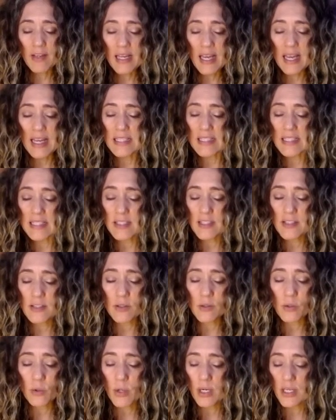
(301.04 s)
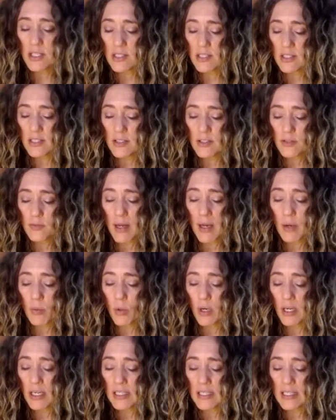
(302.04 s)
ideas or questions about
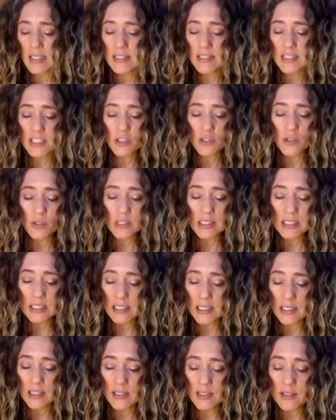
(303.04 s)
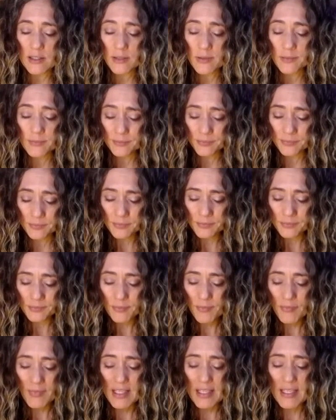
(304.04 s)
what it is that you need.
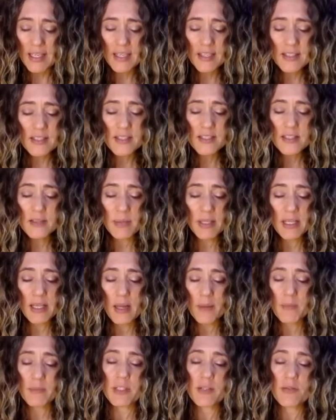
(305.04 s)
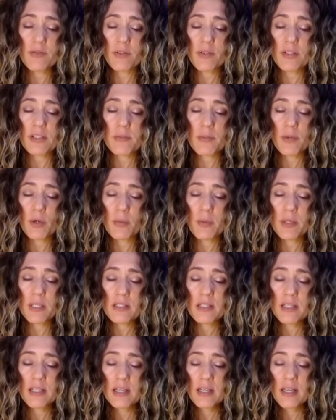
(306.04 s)
let us just be empty for this
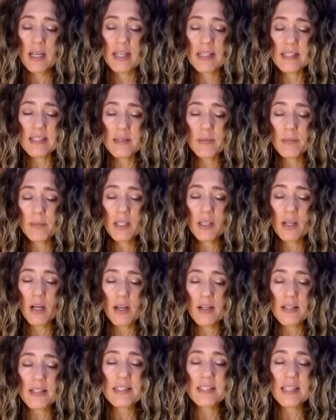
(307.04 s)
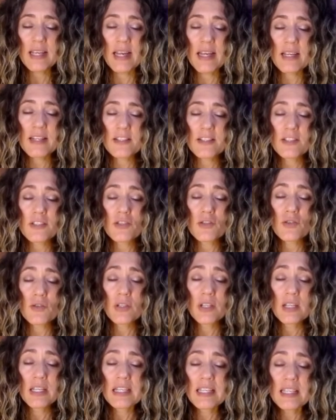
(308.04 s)
moment and simply ask guidance to
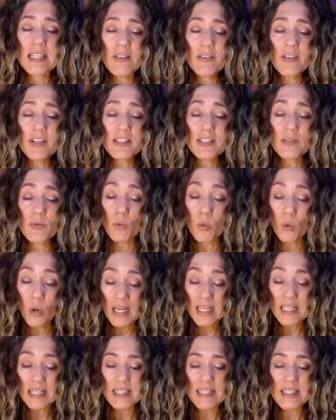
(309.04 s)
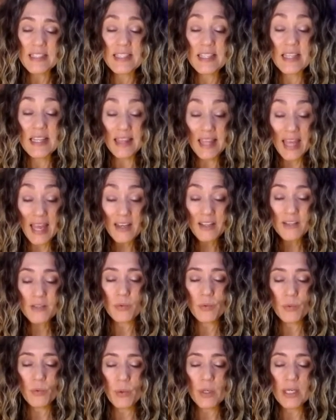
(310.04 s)
give us what it is that
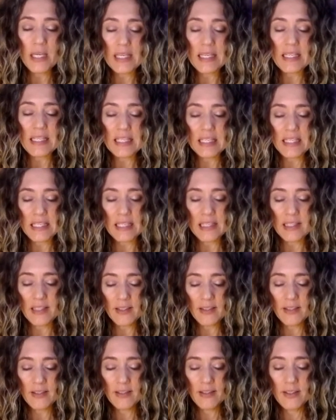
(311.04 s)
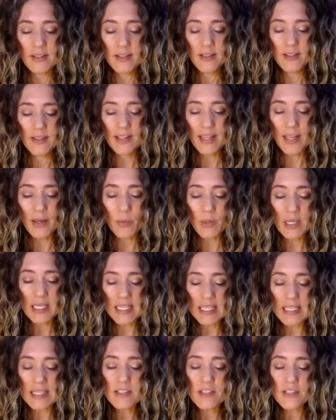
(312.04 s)
we
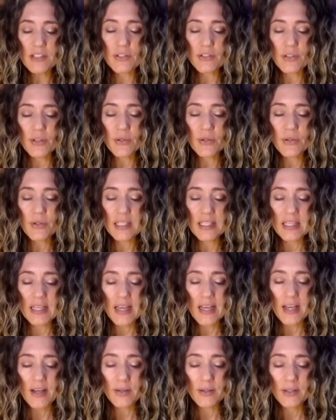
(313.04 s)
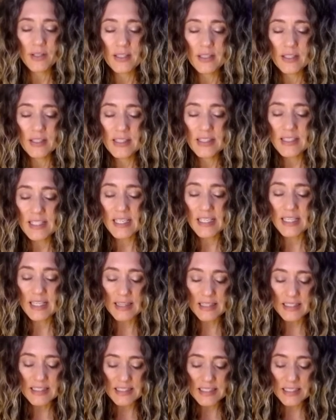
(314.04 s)
need to know now. Take
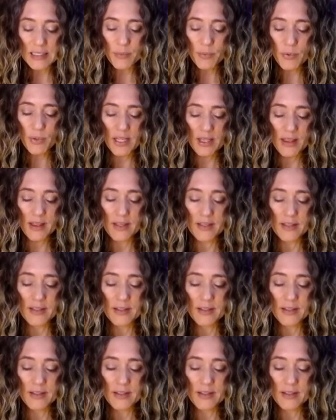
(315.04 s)
another deep breath in.